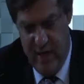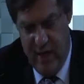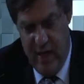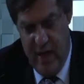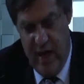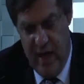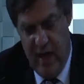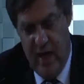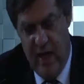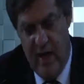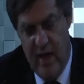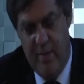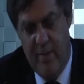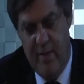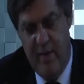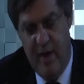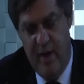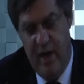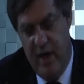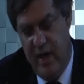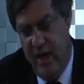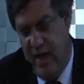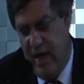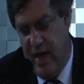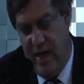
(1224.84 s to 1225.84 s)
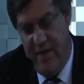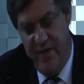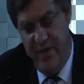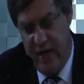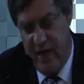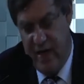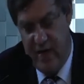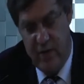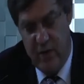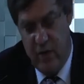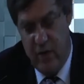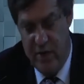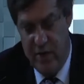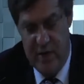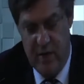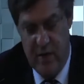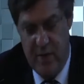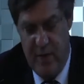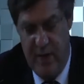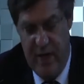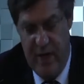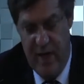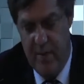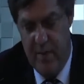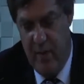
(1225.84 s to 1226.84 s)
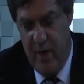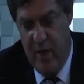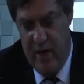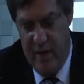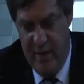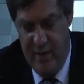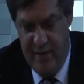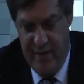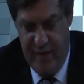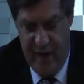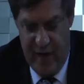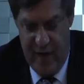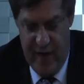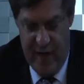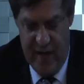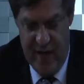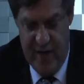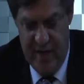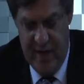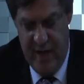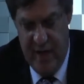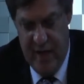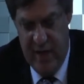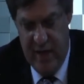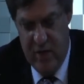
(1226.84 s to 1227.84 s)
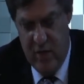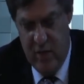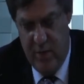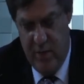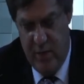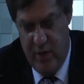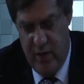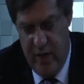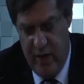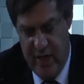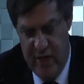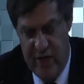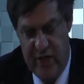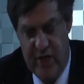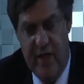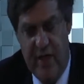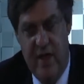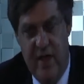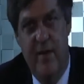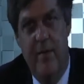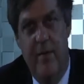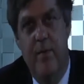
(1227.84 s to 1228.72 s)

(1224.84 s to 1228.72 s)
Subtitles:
And there could also be a modified incorporation,